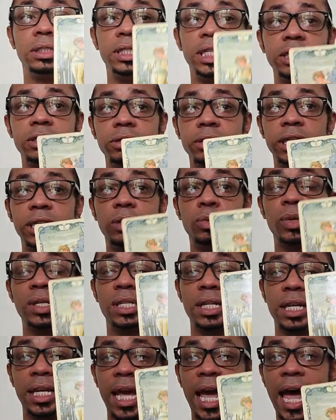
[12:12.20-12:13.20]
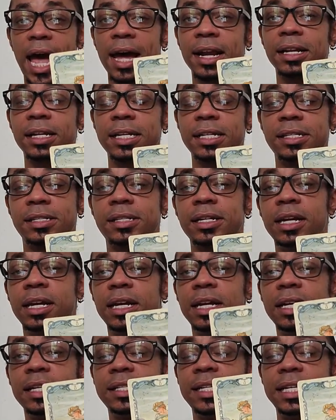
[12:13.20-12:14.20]
literally was the catalyst
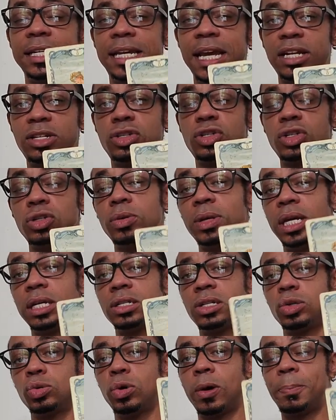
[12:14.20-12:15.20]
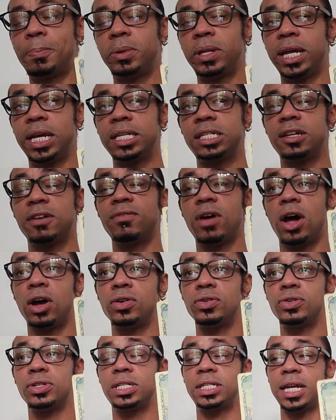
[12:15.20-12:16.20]
to get you into a place of
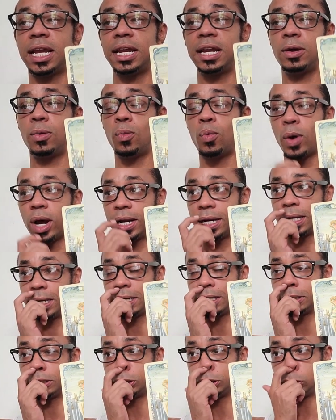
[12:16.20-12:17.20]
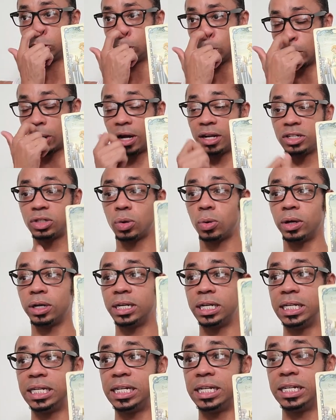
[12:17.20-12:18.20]
understanding what it is you want or
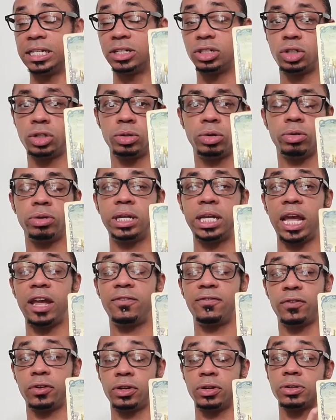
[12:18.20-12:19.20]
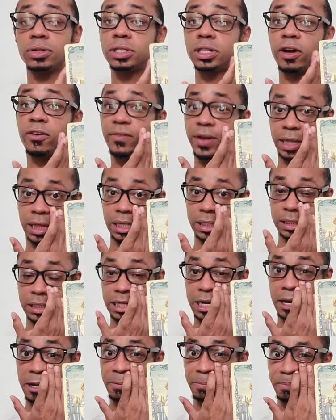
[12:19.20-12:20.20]
need to create for yourself at this
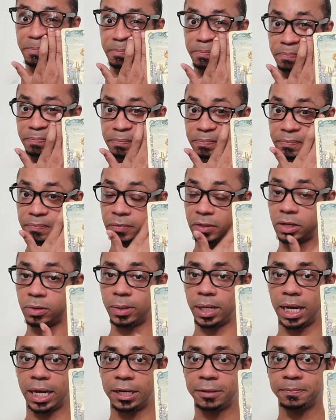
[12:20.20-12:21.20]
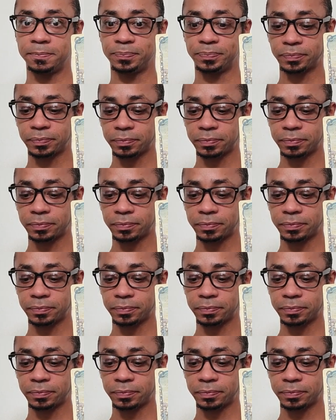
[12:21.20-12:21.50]
time. Okay?